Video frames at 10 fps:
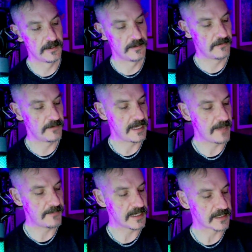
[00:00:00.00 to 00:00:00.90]
Very
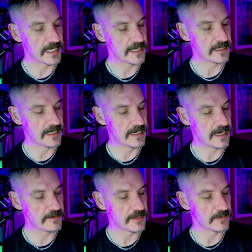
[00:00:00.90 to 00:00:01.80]
happy. Excited to get it
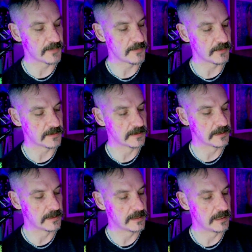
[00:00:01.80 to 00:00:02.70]
out there to people.
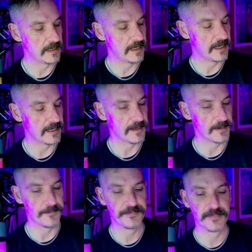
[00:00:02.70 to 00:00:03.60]

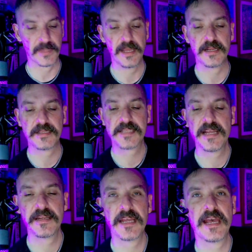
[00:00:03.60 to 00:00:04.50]
And
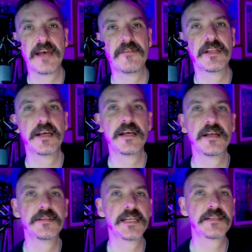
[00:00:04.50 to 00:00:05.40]
excited to have it.
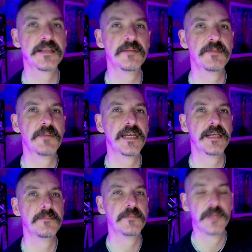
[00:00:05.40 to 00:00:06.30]
I'll take some to
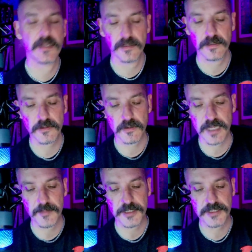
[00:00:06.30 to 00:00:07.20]
my local
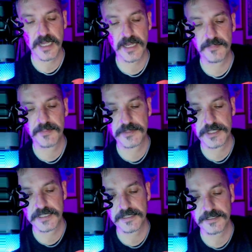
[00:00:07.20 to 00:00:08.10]
comic shop.
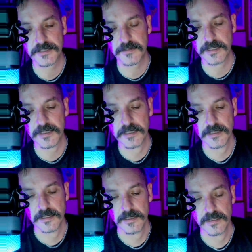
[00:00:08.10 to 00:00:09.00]
She said she would.
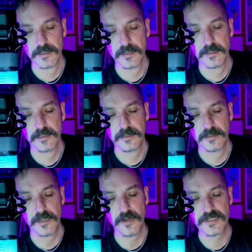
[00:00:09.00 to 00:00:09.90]

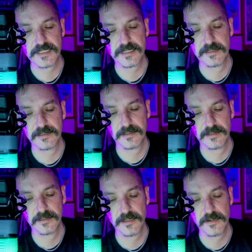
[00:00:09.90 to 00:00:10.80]
Host
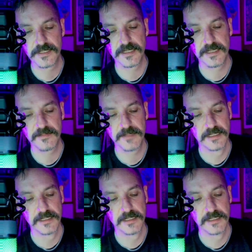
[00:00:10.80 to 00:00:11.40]
them.